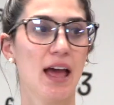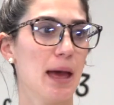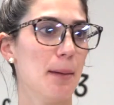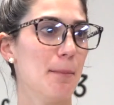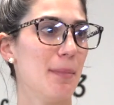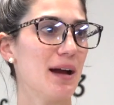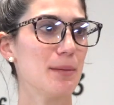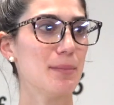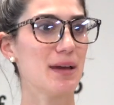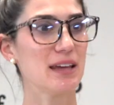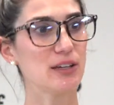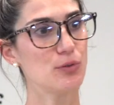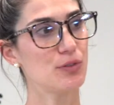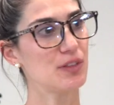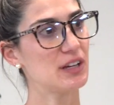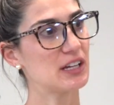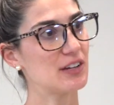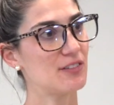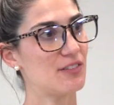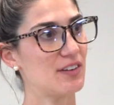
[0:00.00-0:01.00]
It might make you
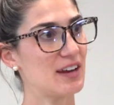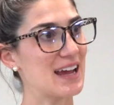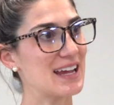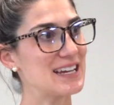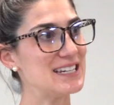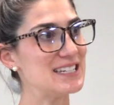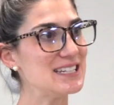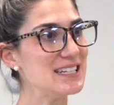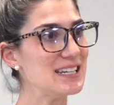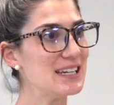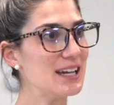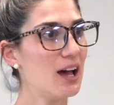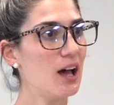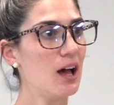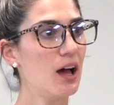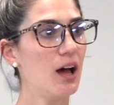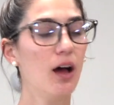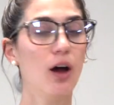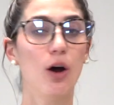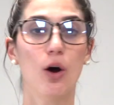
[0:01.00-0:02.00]
think of an
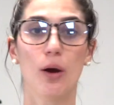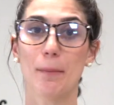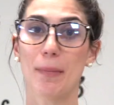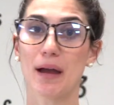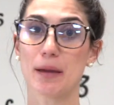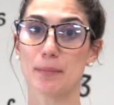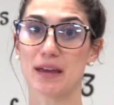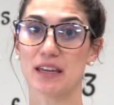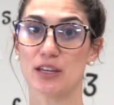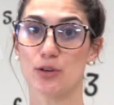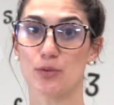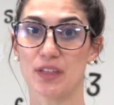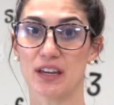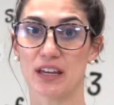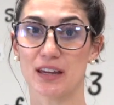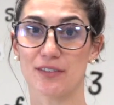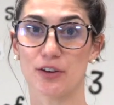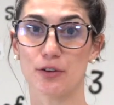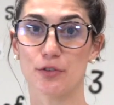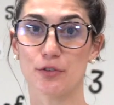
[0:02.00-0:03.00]
idea, it might make you
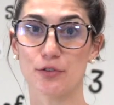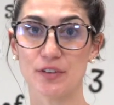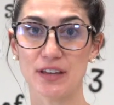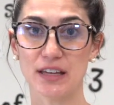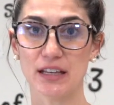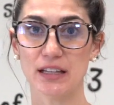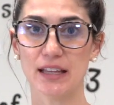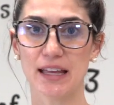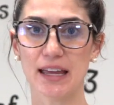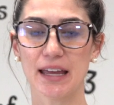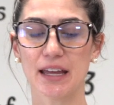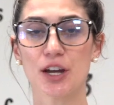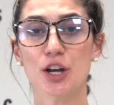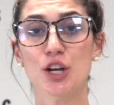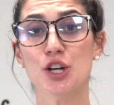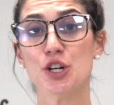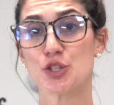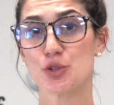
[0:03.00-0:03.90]
think of a feeling.